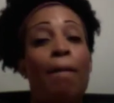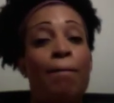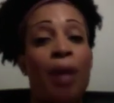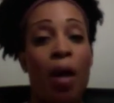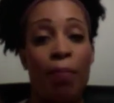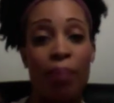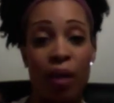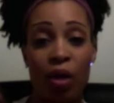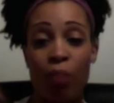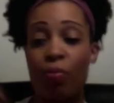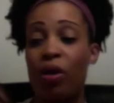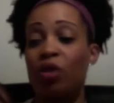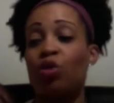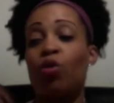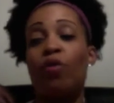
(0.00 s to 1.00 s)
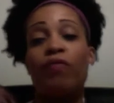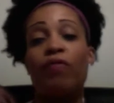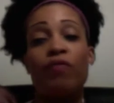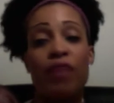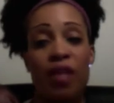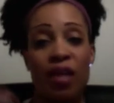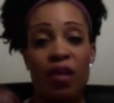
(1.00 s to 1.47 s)
pumping your breast or
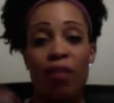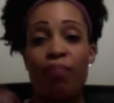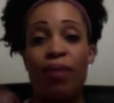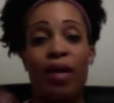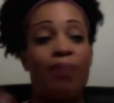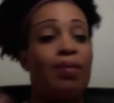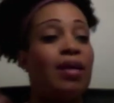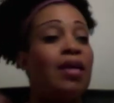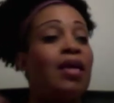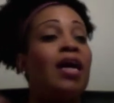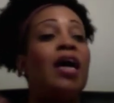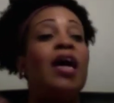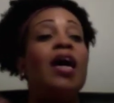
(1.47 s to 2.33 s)
feeding the baby